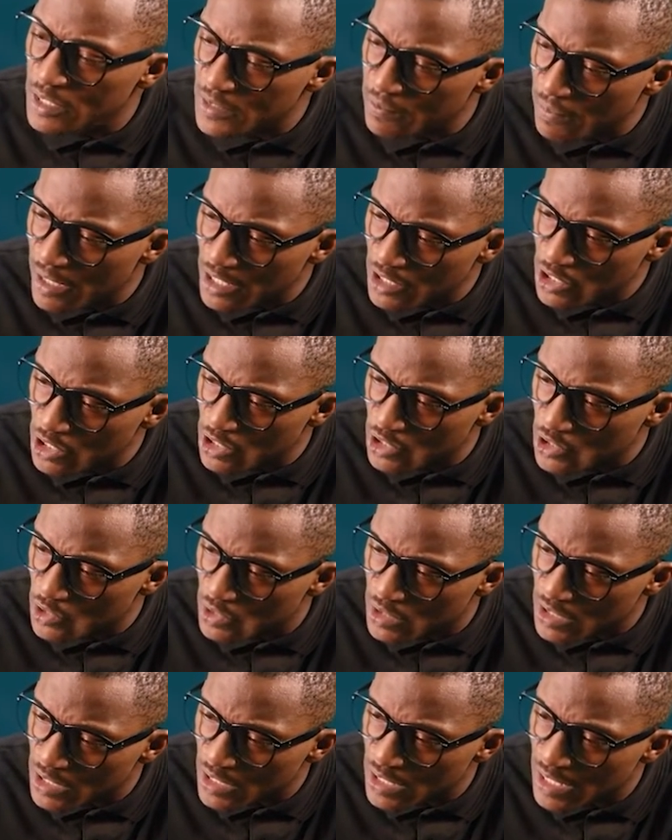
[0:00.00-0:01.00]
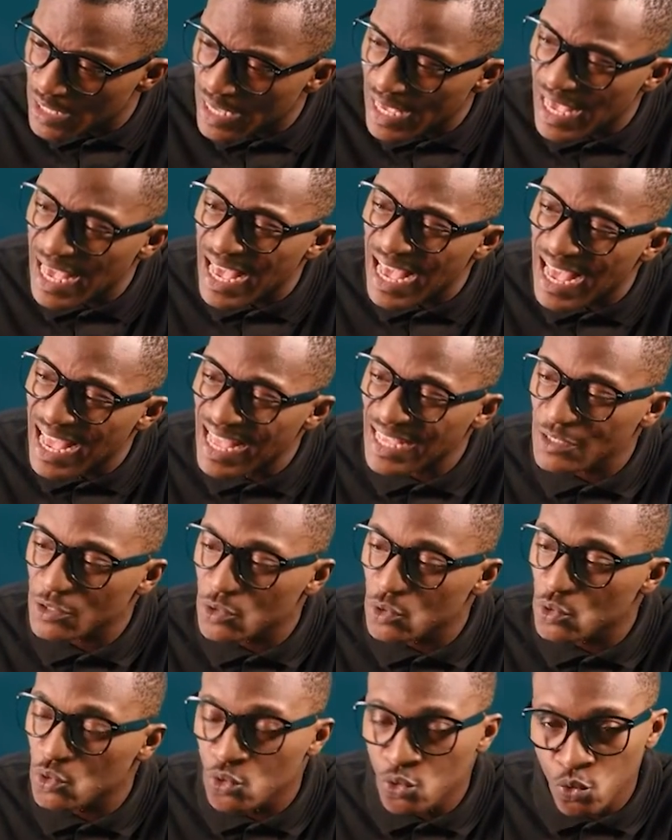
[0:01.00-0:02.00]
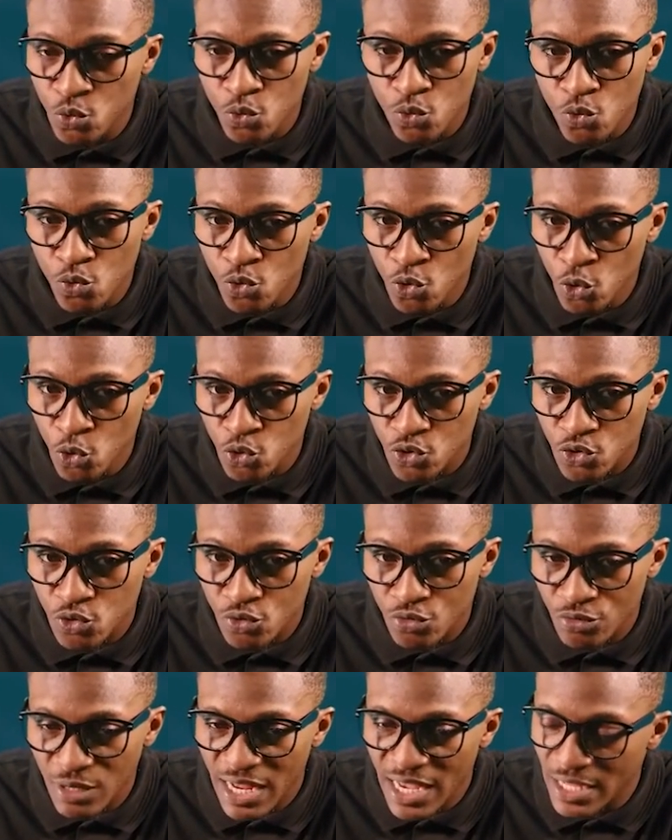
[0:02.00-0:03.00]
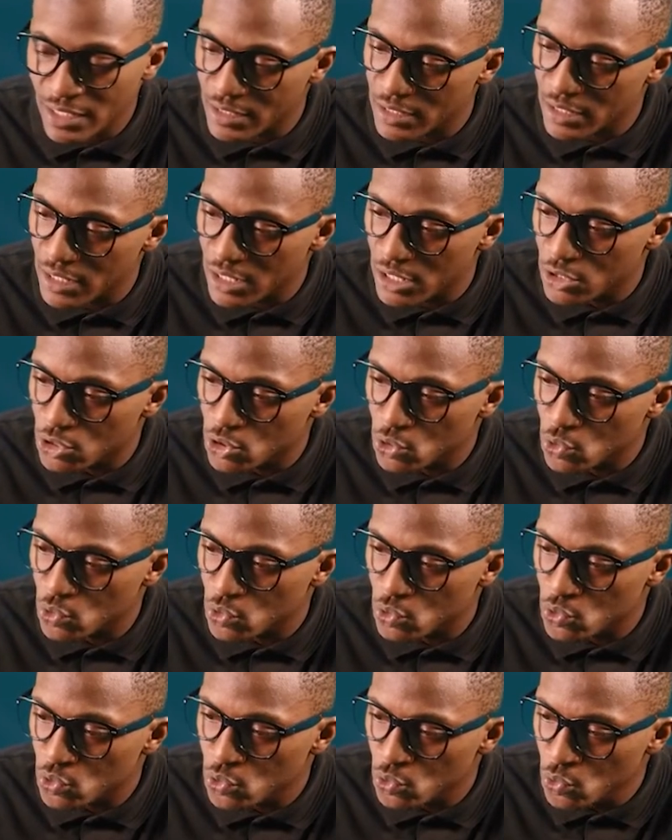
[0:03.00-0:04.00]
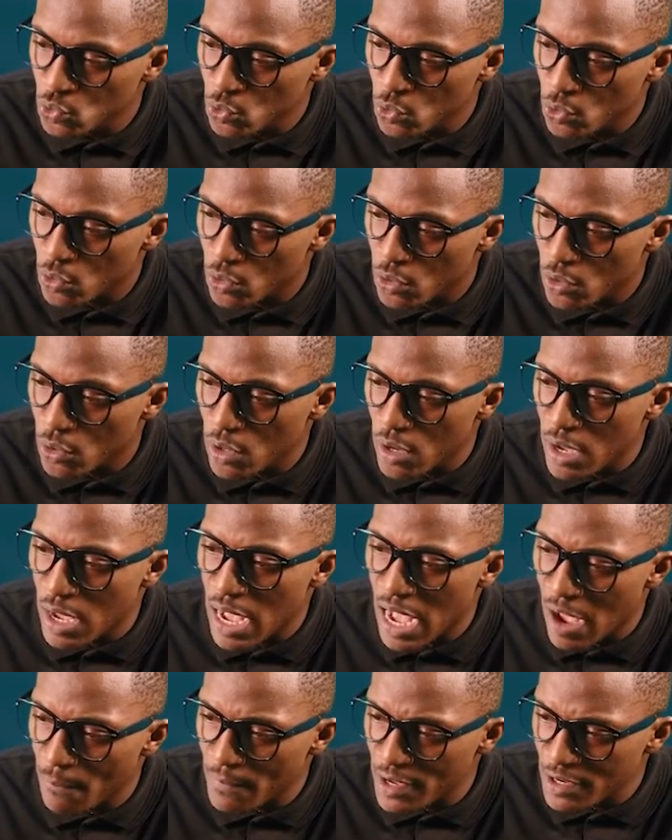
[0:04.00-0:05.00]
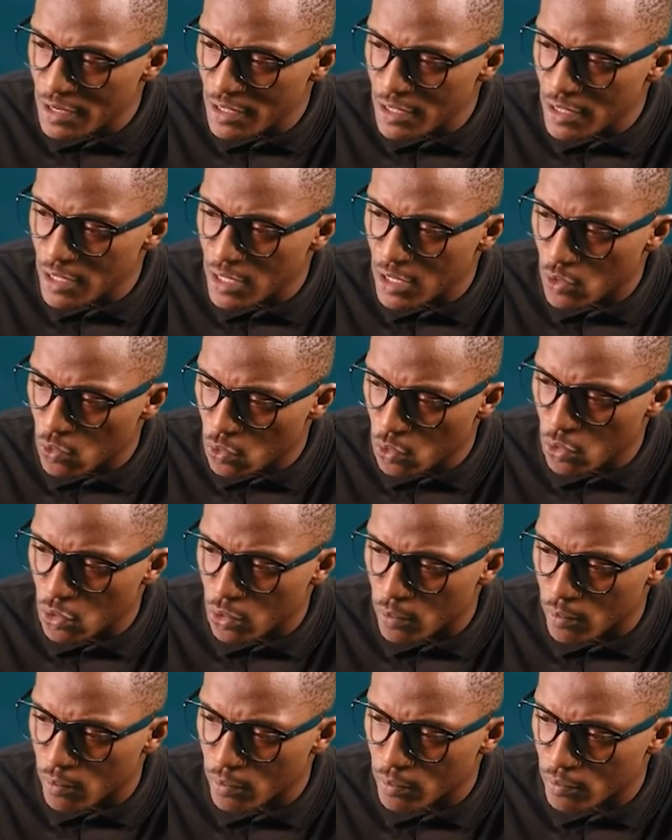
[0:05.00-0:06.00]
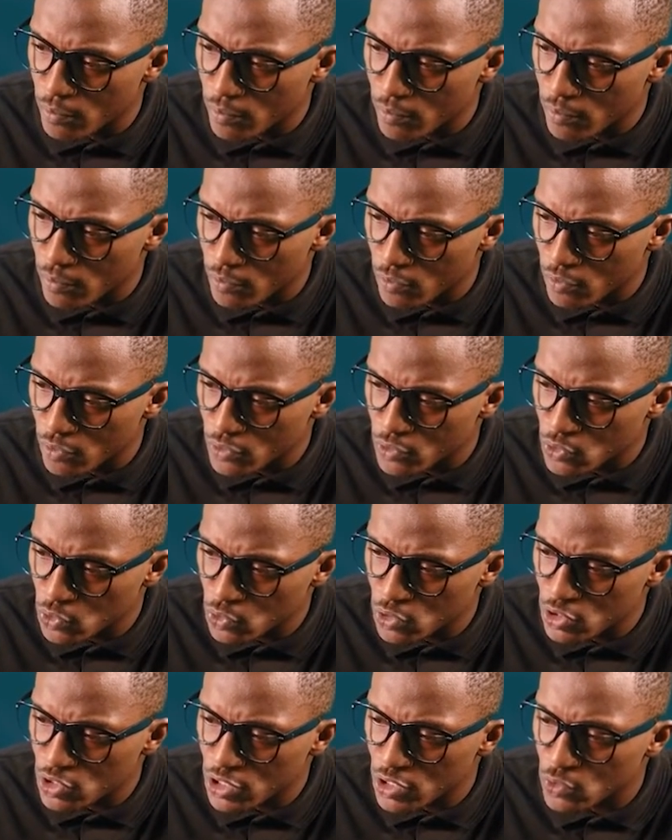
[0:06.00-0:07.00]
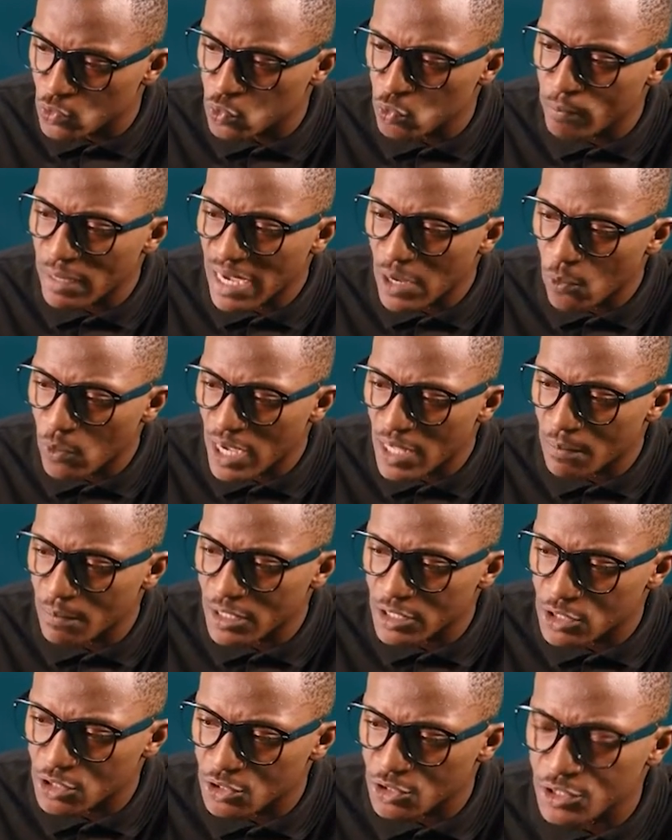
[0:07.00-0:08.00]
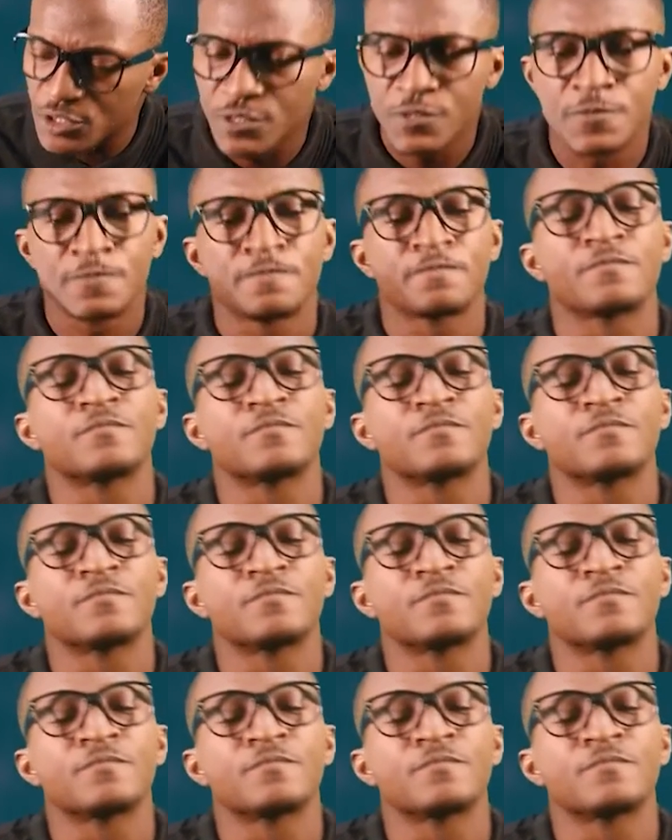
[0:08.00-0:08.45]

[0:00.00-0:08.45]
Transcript: matrix you see has 2 rows, right? So 2. How many column? So this is a 2 by 1 matrix.